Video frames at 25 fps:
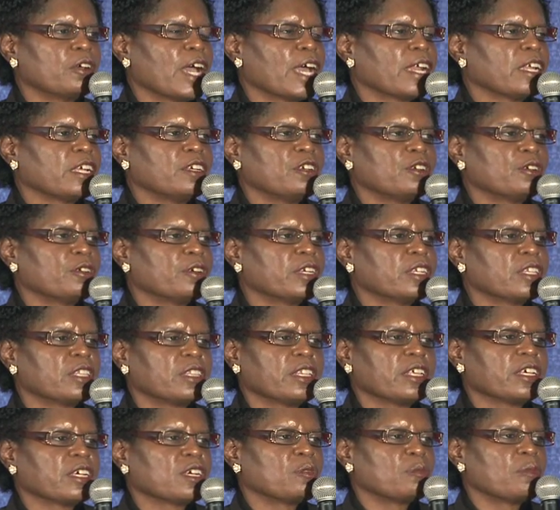I didn't know
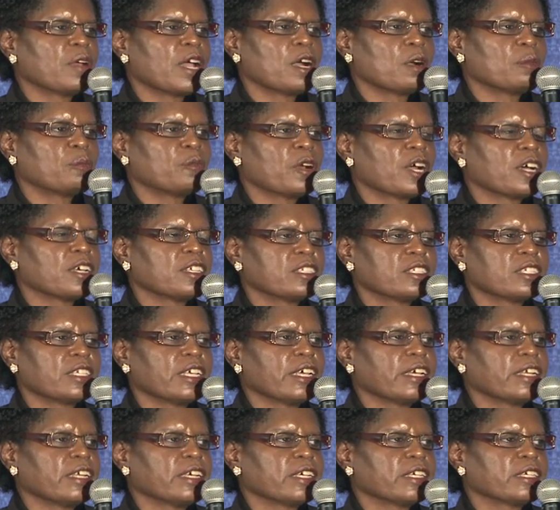anything about
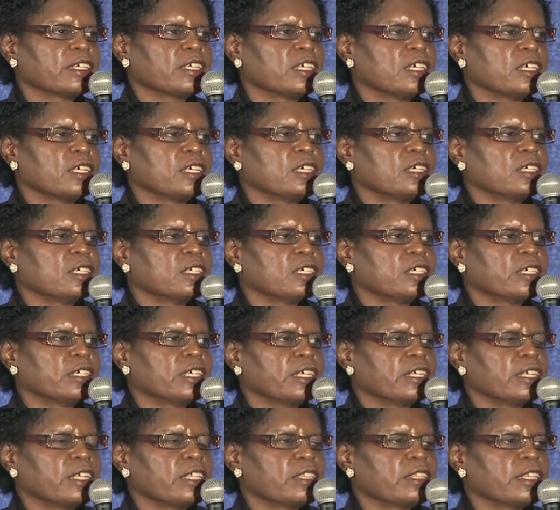prosthetic or
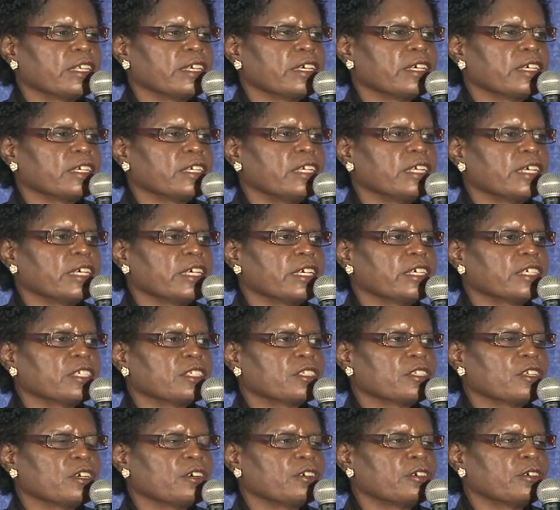anything then,
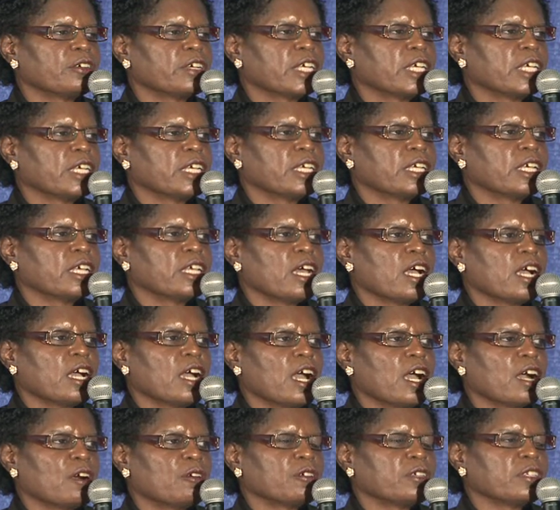so
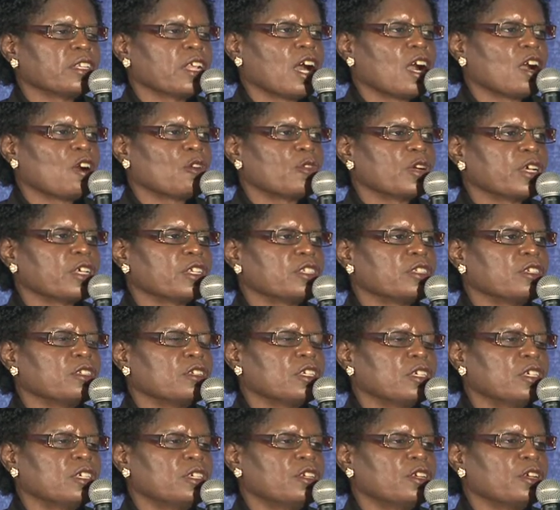I was always
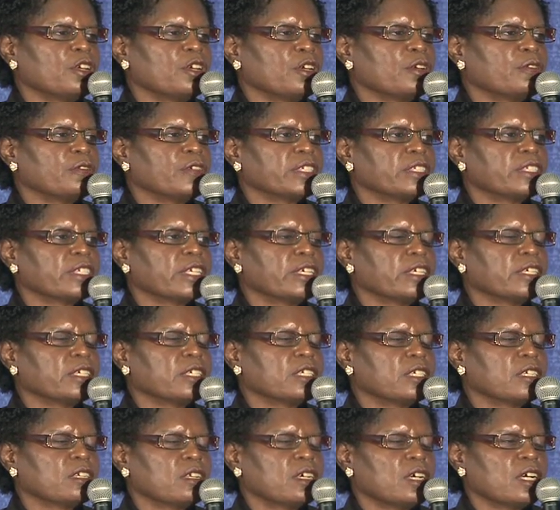nervous and
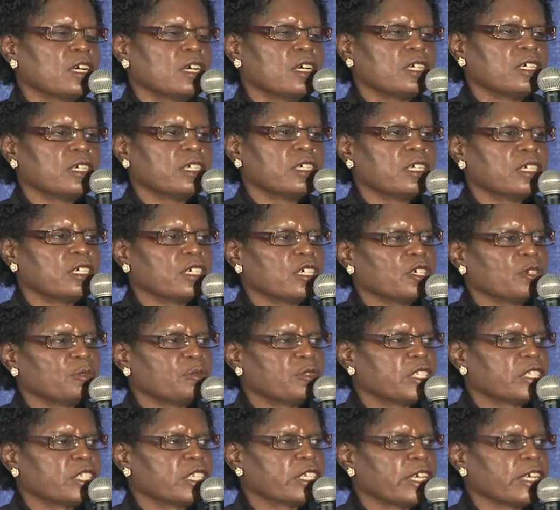
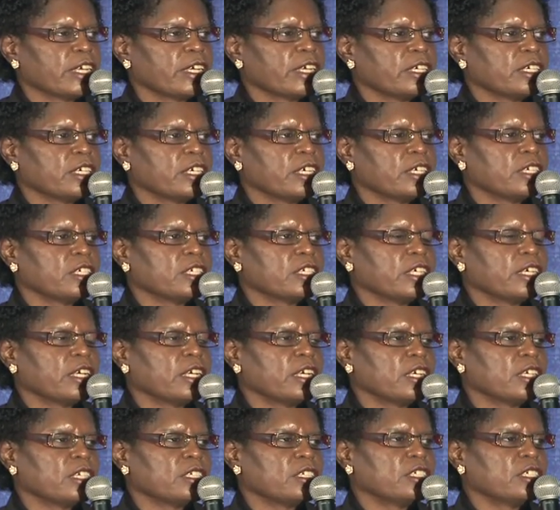upset
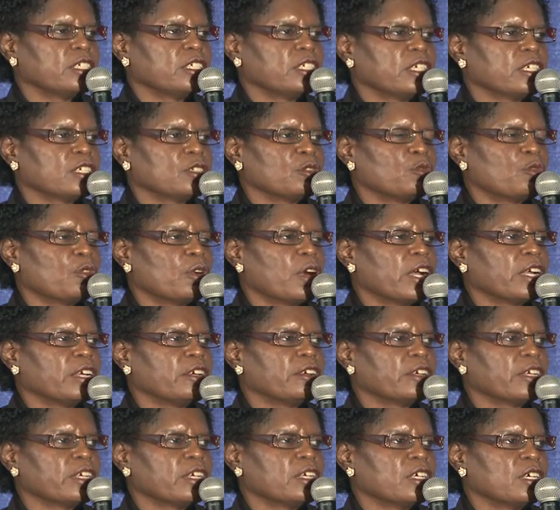and just
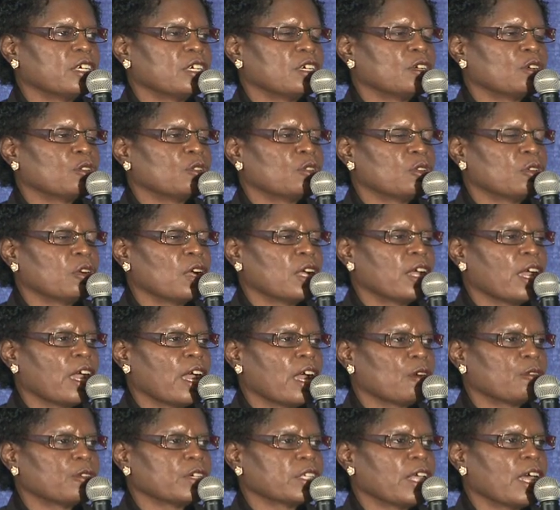wondering
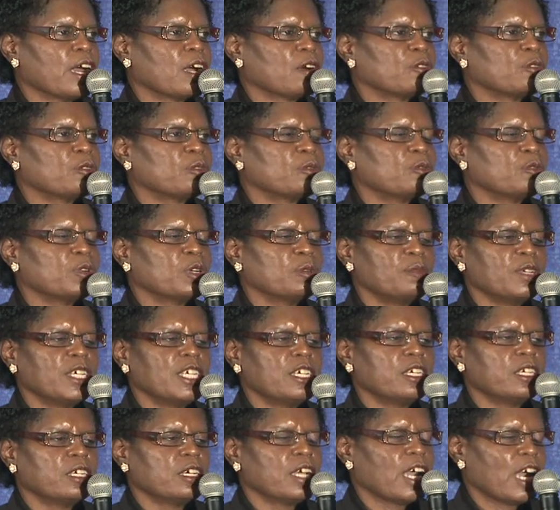how would
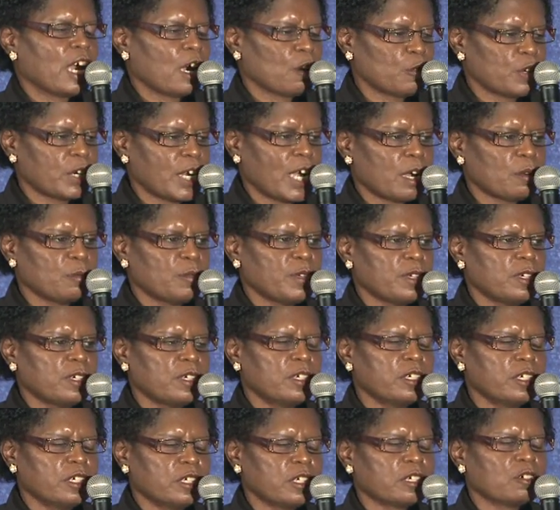I
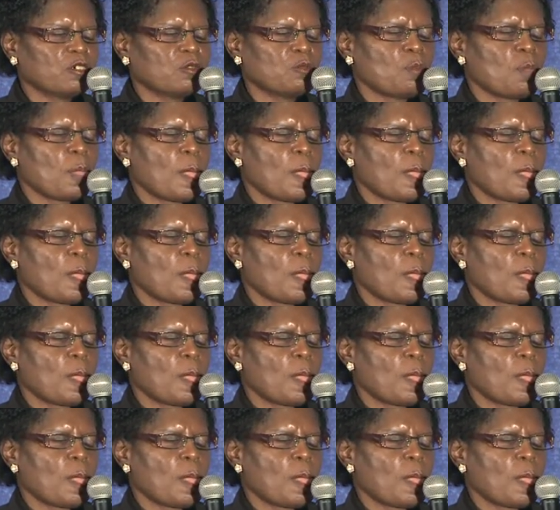look